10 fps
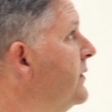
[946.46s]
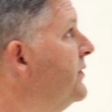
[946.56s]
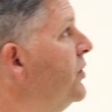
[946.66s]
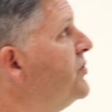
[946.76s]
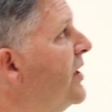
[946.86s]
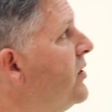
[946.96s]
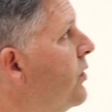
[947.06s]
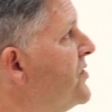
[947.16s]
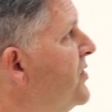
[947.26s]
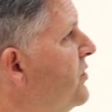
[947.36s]
It's usually a
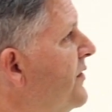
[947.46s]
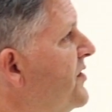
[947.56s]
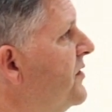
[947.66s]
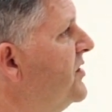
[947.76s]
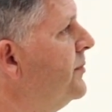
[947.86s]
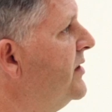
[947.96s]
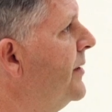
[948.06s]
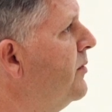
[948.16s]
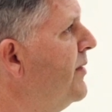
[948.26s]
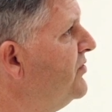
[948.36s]
cortisone derivative such as
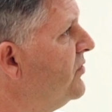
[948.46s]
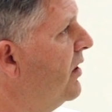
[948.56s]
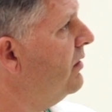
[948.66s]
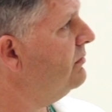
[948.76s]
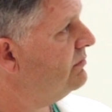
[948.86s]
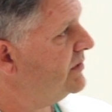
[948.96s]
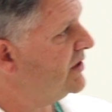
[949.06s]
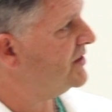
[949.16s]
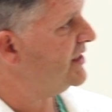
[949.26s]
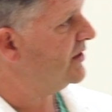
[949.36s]
Depomedrol. You
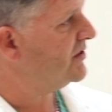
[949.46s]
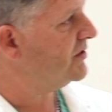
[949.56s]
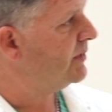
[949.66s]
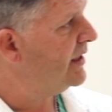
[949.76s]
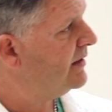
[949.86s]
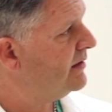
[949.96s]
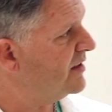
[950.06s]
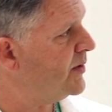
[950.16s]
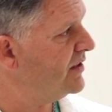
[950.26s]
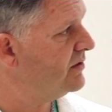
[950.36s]
can see here
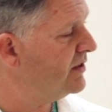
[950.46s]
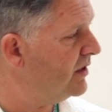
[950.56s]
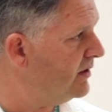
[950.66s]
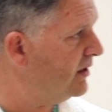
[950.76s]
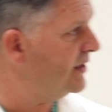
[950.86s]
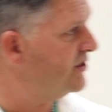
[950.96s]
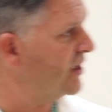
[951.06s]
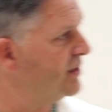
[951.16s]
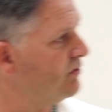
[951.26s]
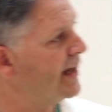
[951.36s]
it's being
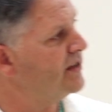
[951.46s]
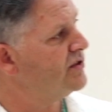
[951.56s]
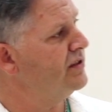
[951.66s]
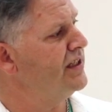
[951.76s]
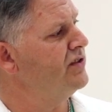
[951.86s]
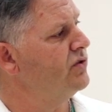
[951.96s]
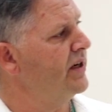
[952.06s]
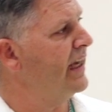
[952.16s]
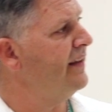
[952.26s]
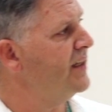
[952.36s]
injected right into the knee
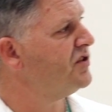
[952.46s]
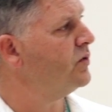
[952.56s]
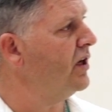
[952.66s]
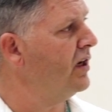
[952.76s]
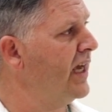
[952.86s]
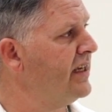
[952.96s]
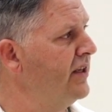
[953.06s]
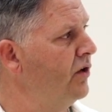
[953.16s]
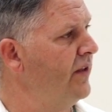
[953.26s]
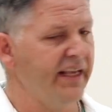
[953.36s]
joint. And then this one, unlike the
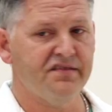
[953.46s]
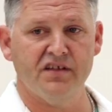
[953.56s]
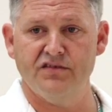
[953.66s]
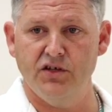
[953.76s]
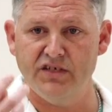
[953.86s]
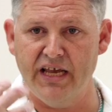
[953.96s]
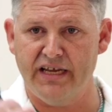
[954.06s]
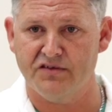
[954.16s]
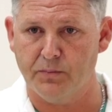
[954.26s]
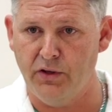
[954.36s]
NSAIDs that you
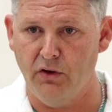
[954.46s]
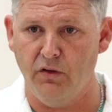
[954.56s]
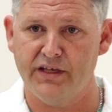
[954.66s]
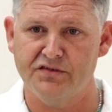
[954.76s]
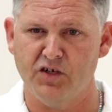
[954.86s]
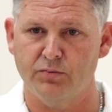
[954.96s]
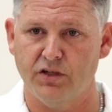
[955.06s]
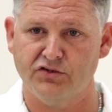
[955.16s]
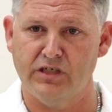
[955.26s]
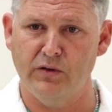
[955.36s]
take, it's a pill that gets in your
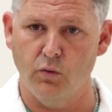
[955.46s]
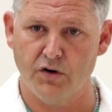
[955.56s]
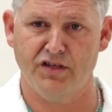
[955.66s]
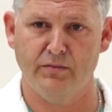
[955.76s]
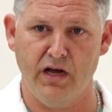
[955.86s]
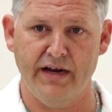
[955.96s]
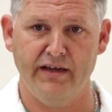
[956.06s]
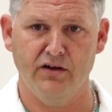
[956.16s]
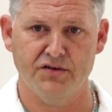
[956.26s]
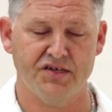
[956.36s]
bloodstream and works in the body
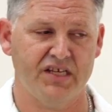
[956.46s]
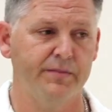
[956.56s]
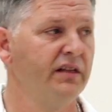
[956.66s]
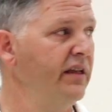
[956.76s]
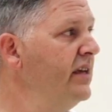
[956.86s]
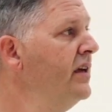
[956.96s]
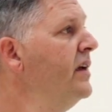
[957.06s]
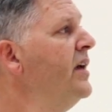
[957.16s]
systemically.